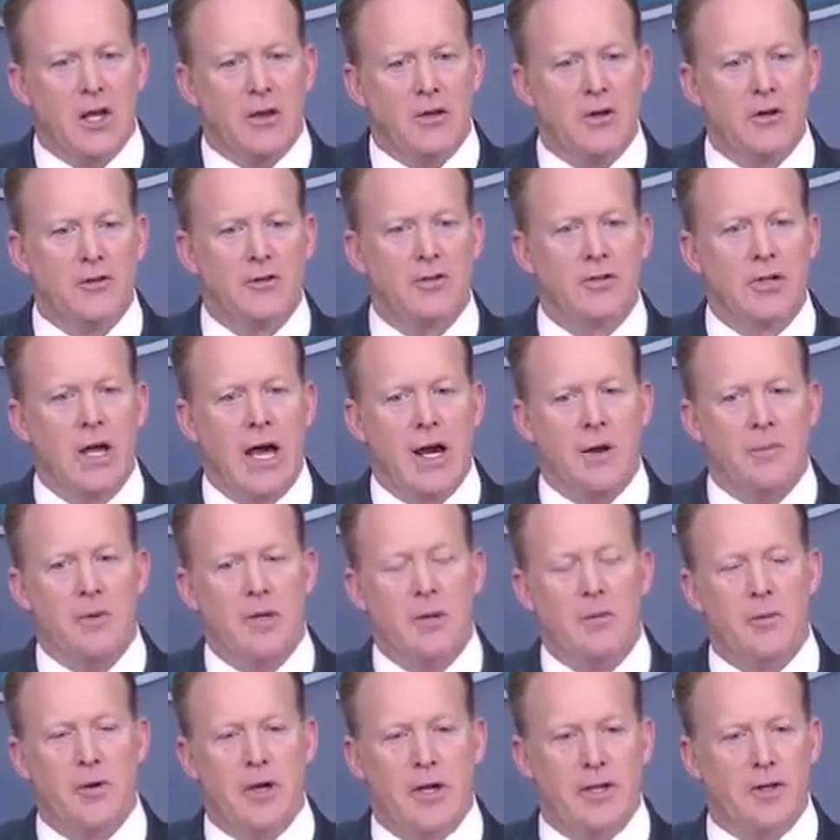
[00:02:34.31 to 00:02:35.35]
There's a lot of
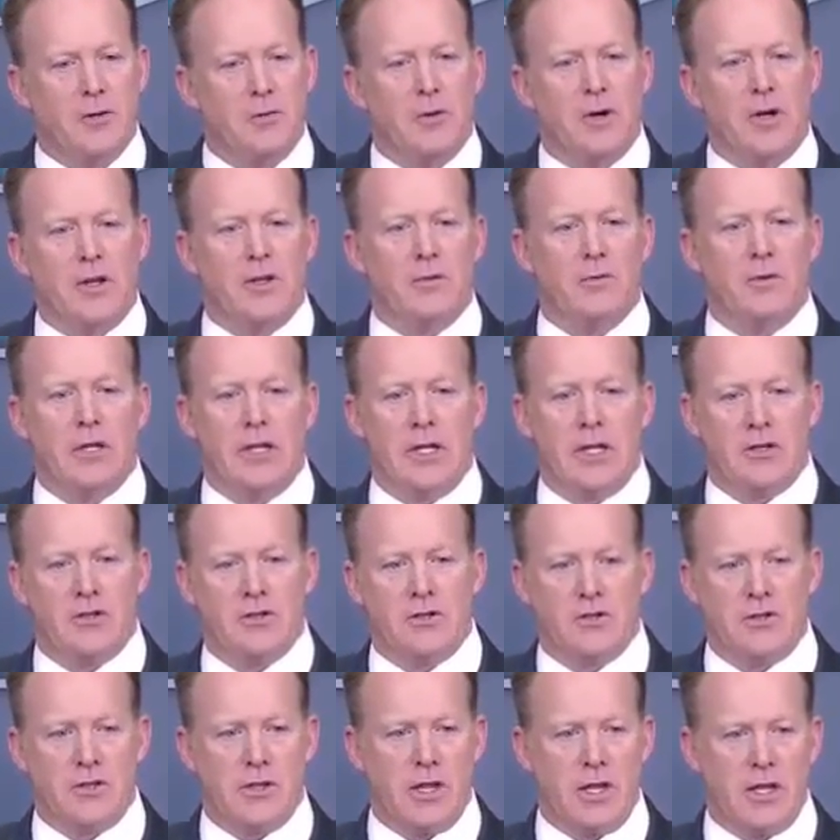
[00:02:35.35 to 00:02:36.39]
people. I think one of the really
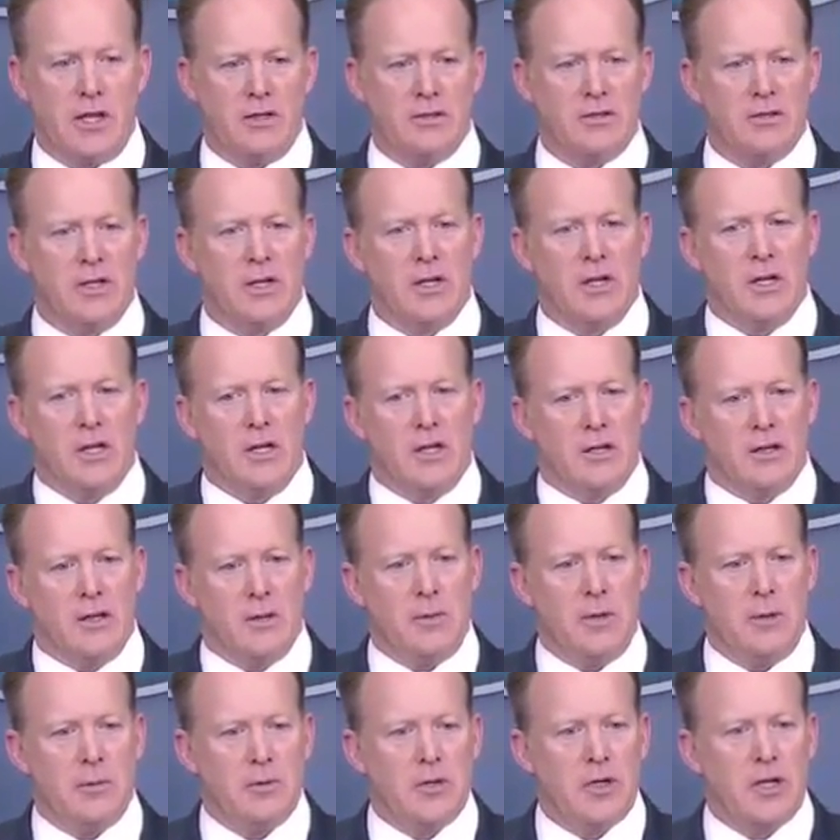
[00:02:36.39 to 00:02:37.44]
interesting things that
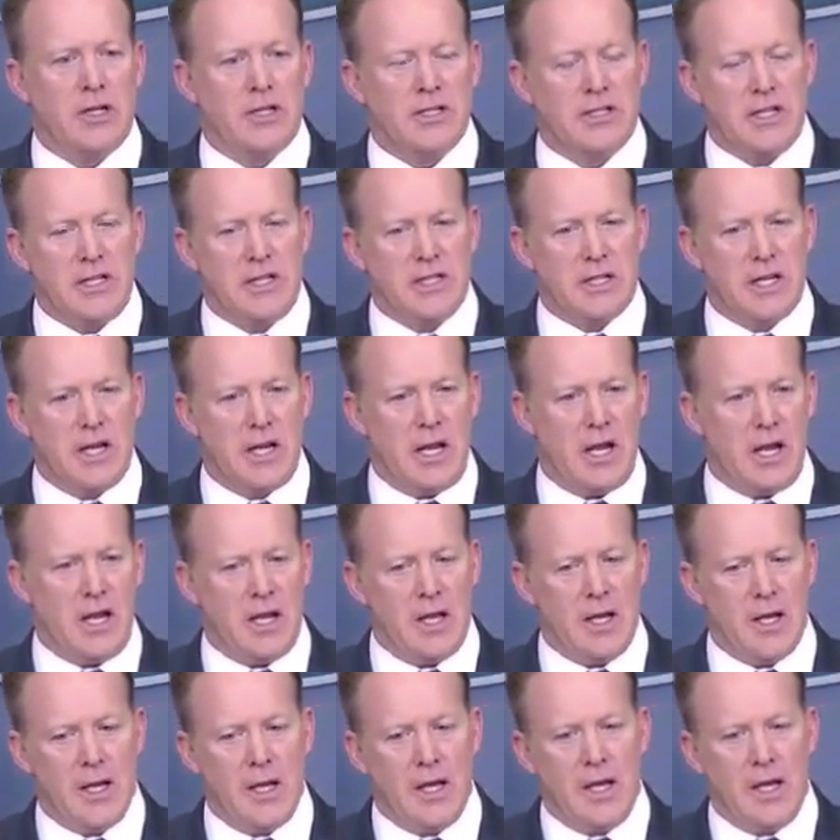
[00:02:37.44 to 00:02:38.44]
people are going to see today,